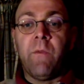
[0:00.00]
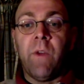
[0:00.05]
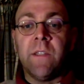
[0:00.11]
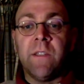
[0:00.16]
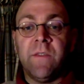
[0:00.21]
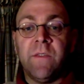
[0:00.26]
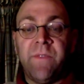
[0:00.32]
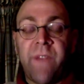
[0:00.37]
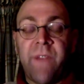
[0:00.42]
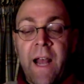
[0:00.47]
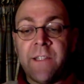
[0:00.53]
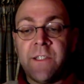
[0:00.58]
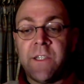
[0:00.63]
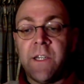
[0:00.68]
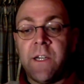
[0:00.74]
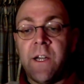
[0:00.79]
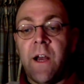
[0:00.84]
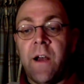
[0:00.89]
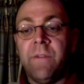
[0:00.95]
runs
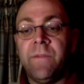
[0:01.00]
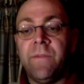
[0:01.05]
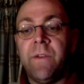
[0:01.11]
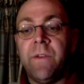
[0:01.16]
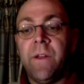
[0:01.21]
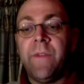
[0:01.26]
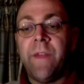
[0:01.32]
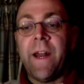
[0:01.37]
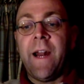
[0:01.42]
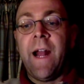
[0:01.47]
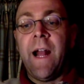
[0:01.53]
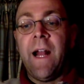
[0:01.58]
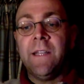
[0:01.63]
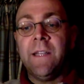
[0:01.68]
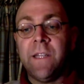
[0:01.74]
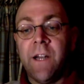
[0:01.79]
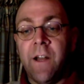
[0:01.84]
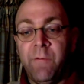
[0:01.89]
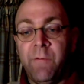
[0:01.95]
fast enough, that
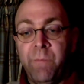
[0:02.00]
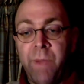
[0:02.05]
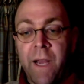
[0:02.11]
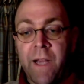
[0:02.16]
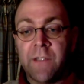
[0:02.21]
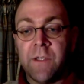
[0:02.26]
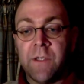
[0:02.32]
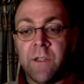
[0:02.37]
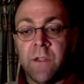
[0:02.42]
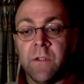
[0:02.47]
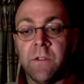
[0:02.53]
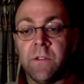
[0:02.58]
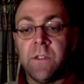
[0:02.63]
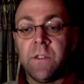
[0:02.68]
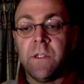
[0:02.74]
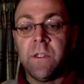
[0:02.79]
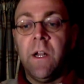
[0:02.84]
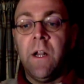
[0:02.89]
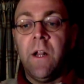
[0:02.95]
has enough
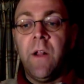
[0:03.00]
pixels,